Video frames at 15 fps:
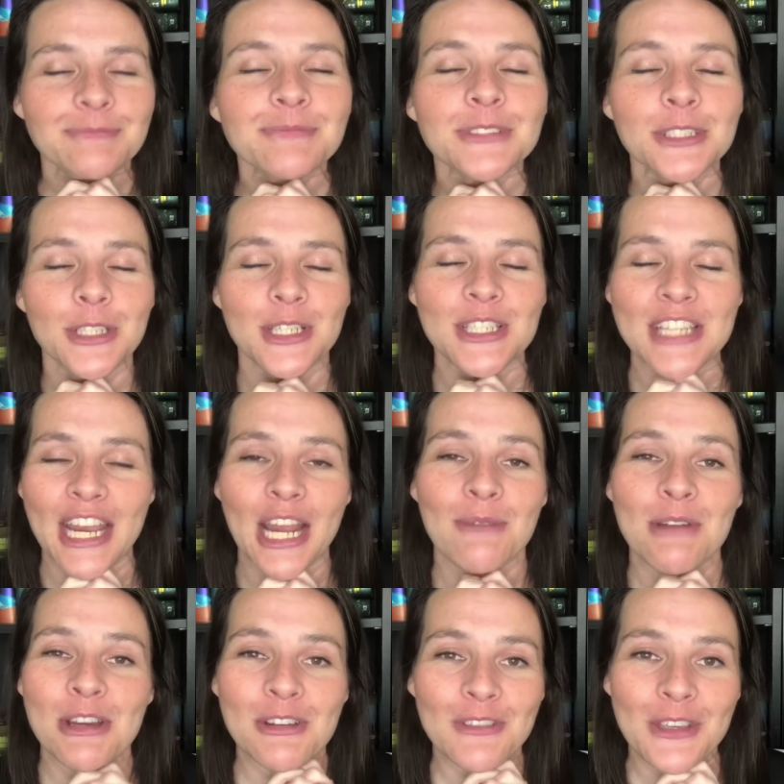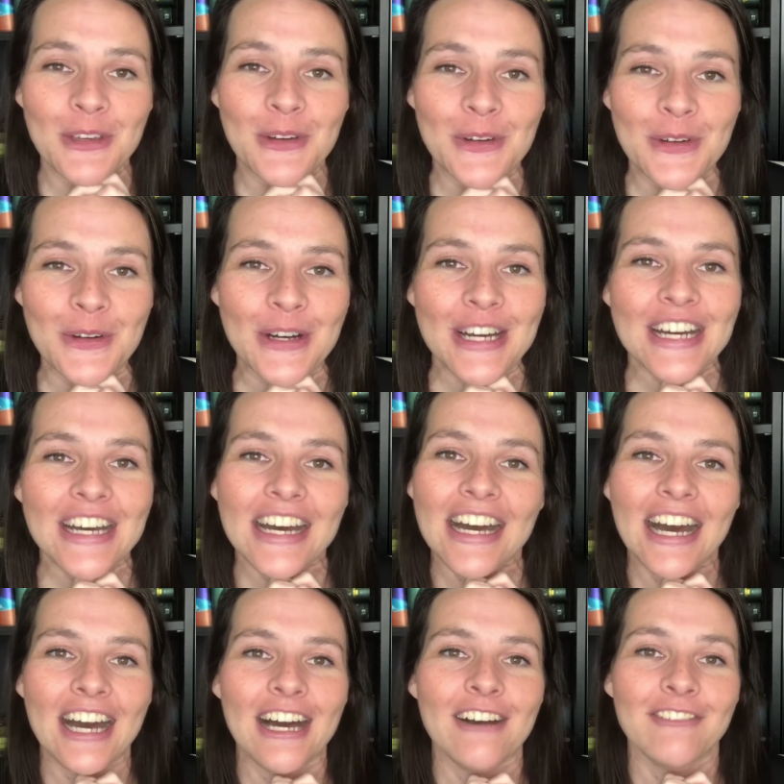You can check out my review
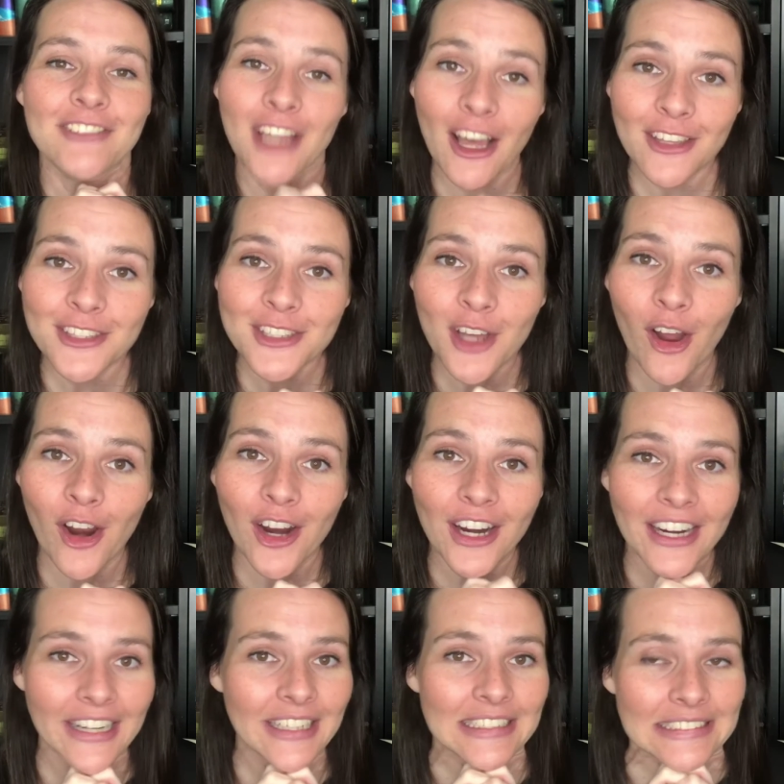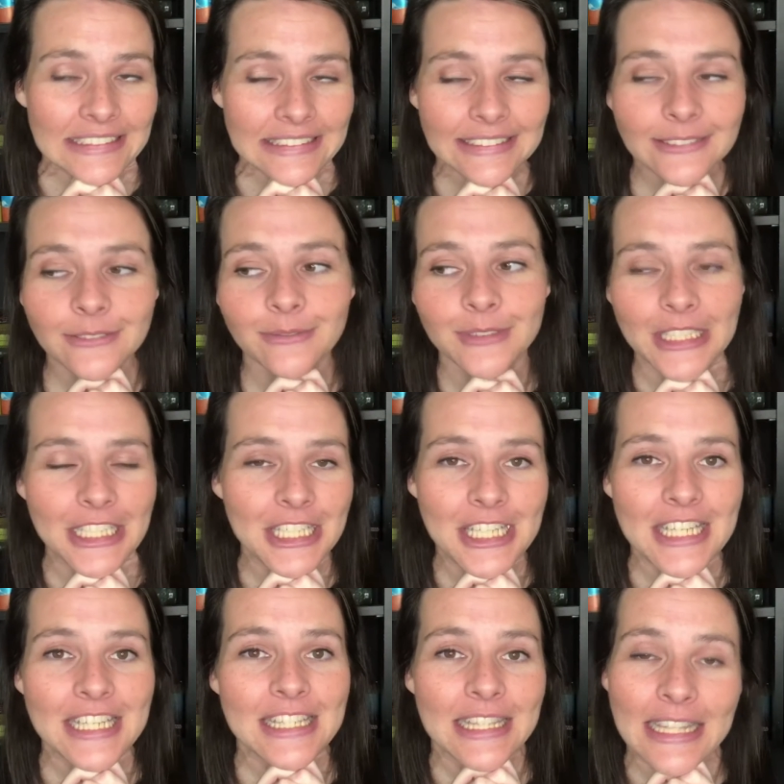of Dawnstar, which
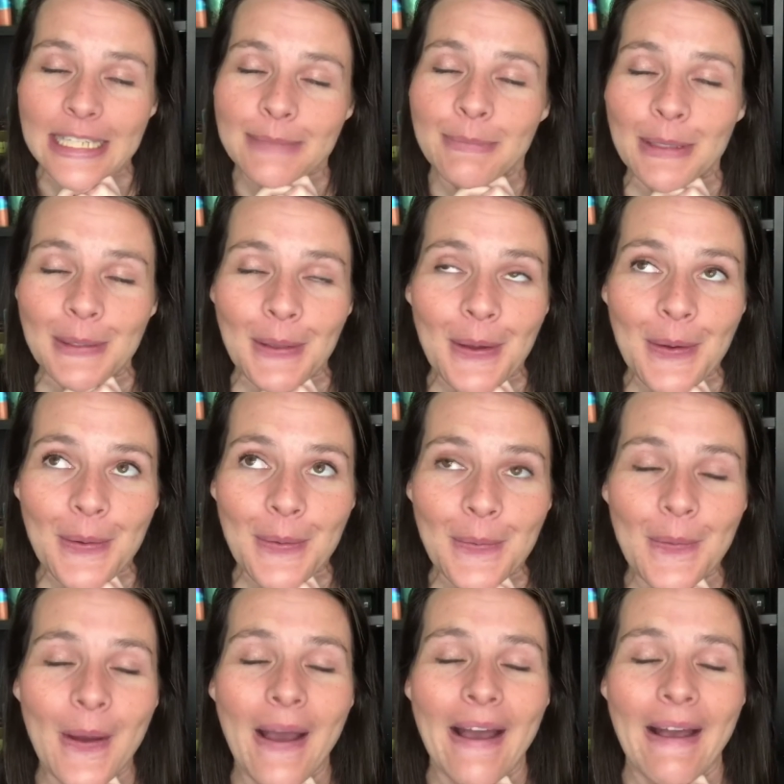is linked below.